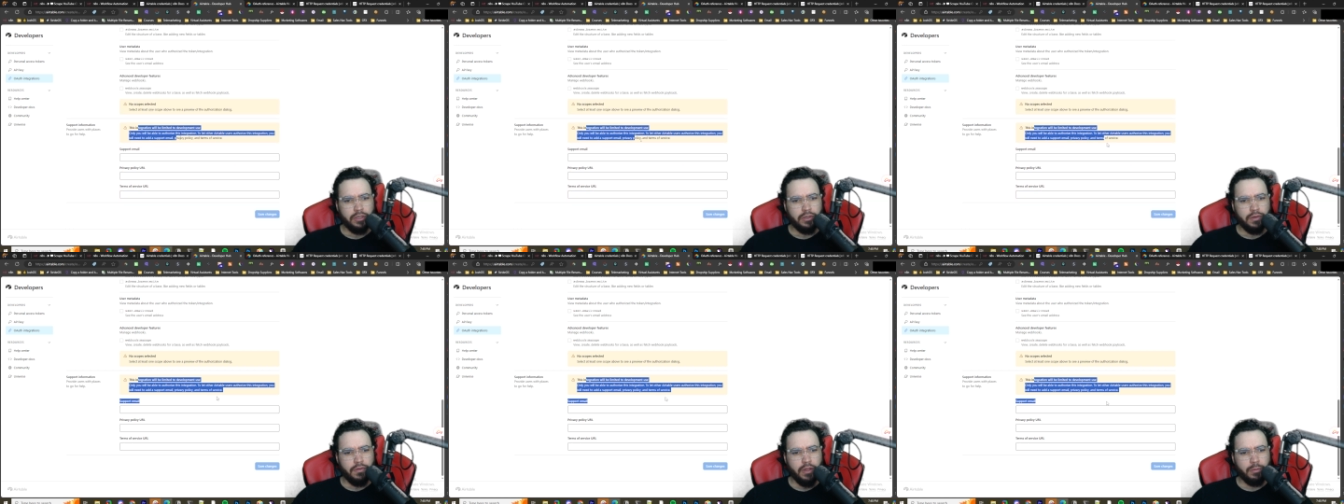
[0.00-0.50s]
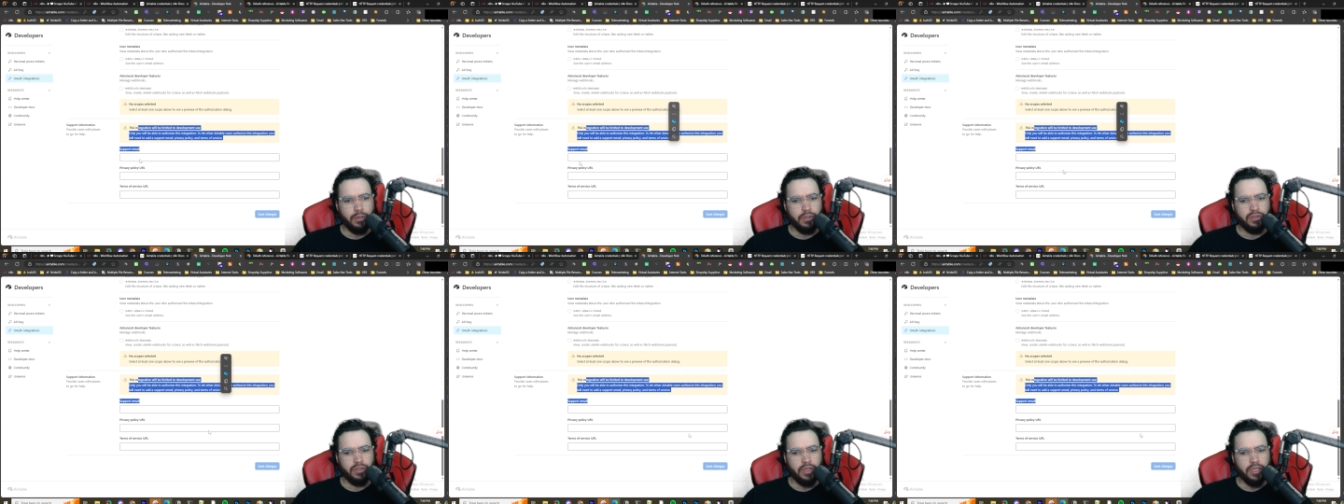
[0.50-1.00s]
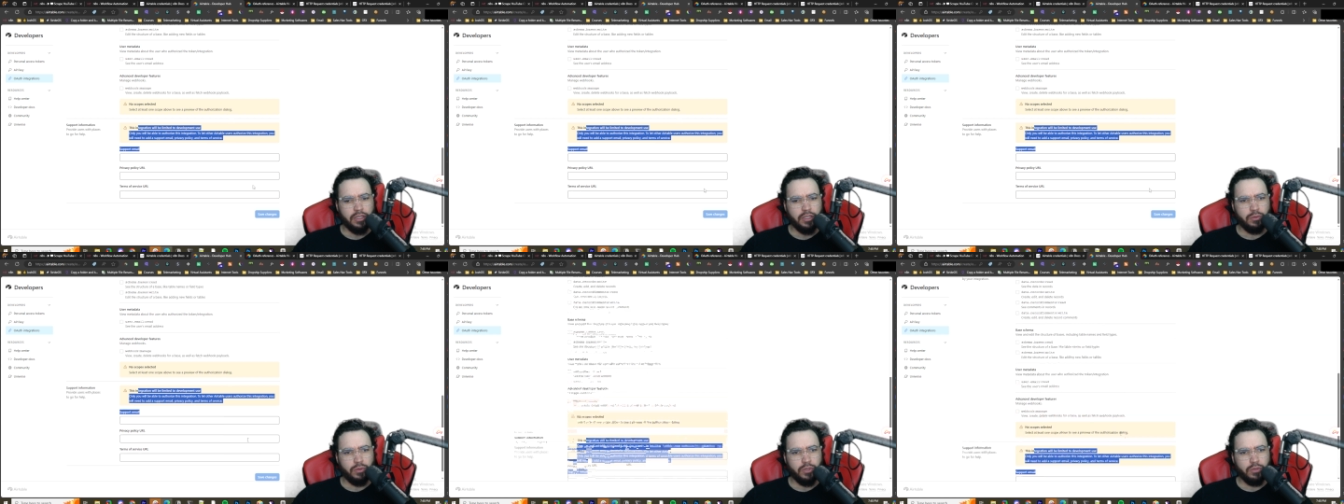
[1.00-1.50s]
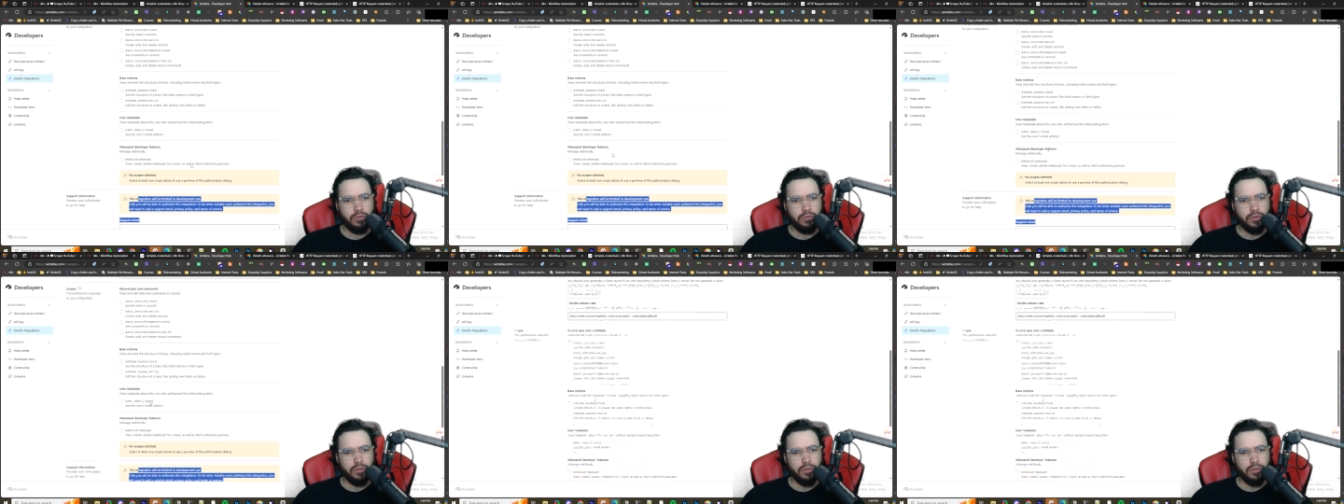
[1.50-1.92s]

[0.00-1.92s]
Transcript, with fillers: to developers. So I guess you don't.